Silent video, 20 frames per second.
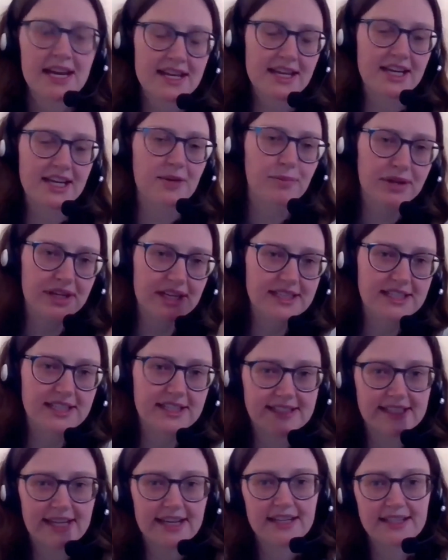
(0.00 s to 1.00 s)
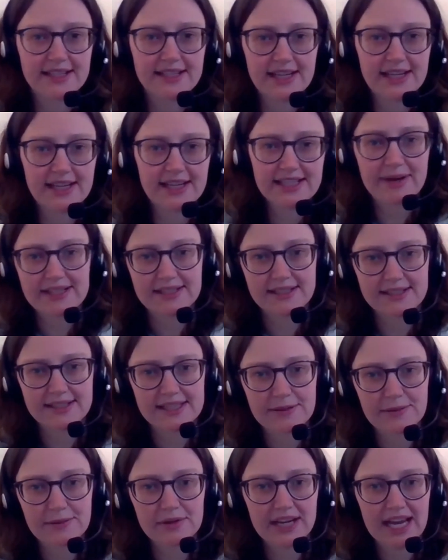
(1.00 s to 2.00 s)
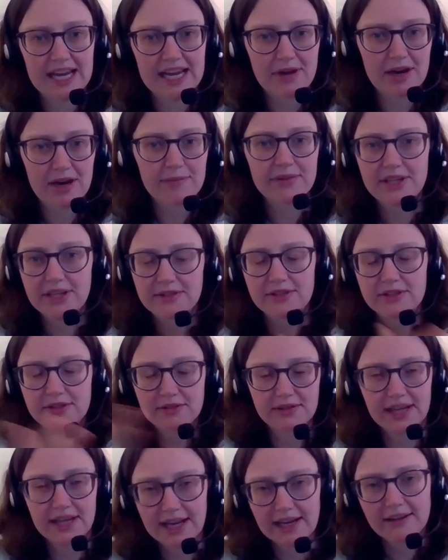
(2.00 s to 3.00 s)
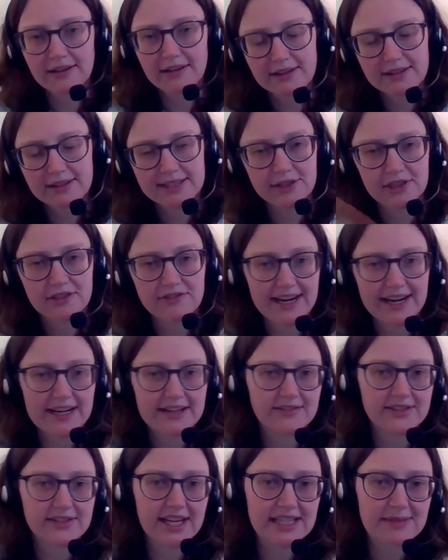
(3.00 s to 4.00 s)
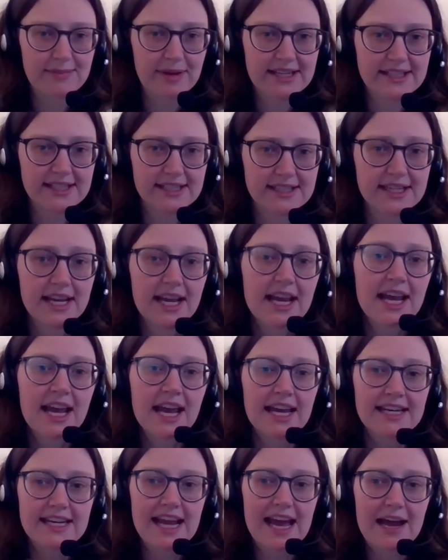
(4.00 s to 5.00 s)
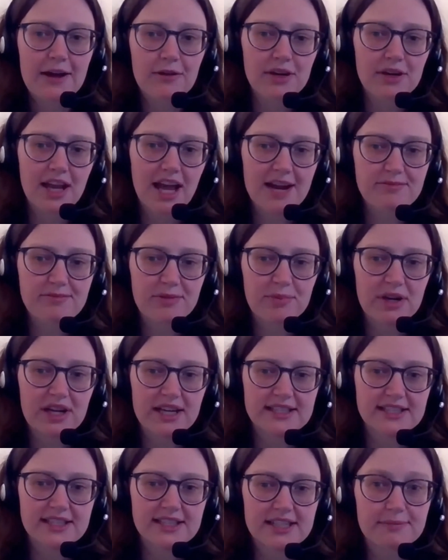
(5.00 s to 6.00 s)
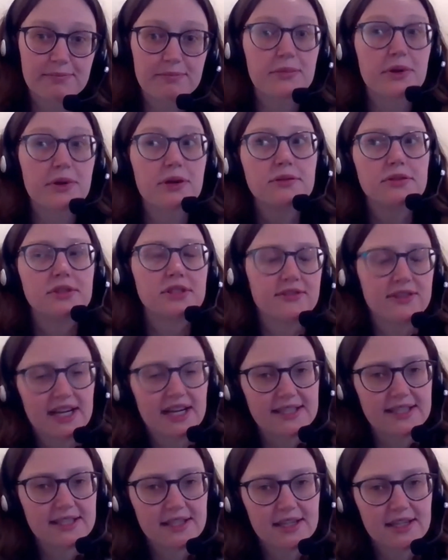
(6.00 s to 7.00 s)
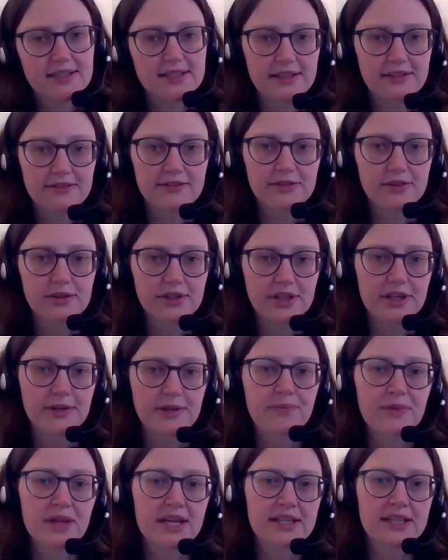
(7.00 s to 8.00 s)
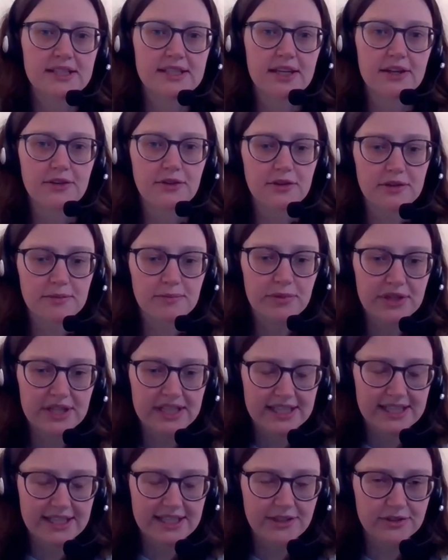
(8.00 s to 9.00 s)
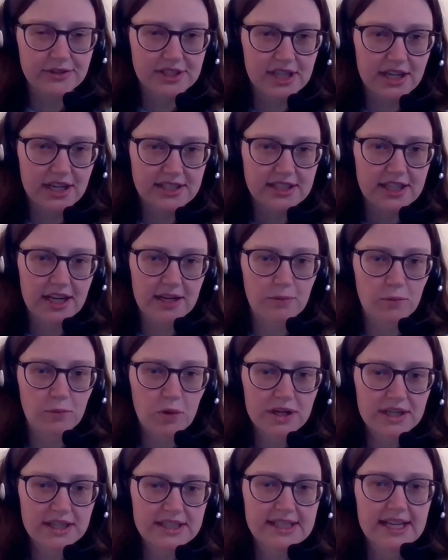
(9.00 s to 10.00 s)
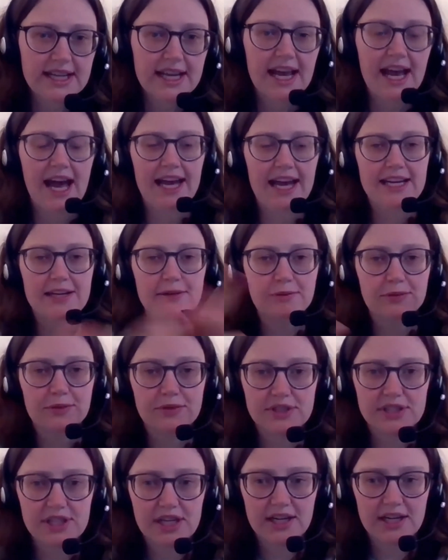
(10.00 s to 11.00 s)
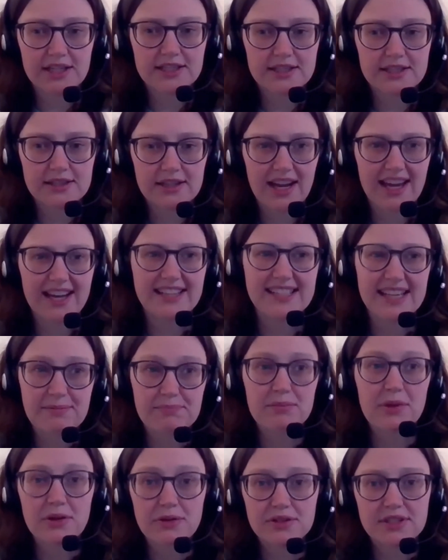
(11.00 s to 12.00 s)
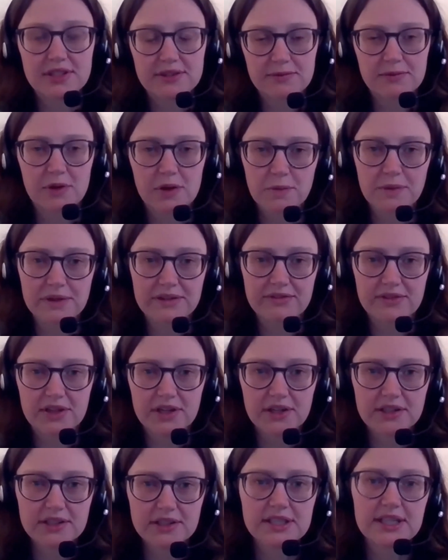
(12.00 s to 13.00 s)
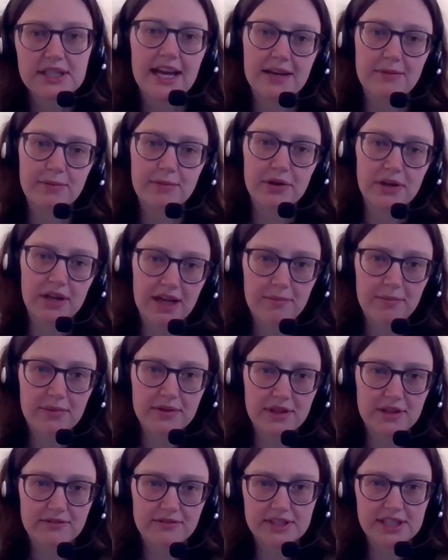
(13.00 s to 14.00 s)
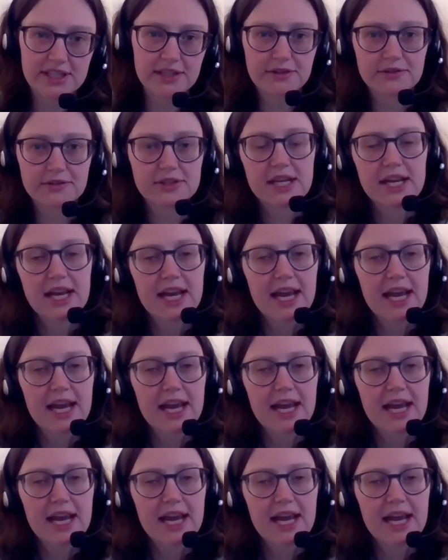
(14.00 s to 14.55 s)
Then you put it into your second database and see what came up, and you do that until you ran out of databases. Now Library Plus does most of that searching for you. So you can put it in your search term once and it will search, like I say, most of what we've got and pull up the results.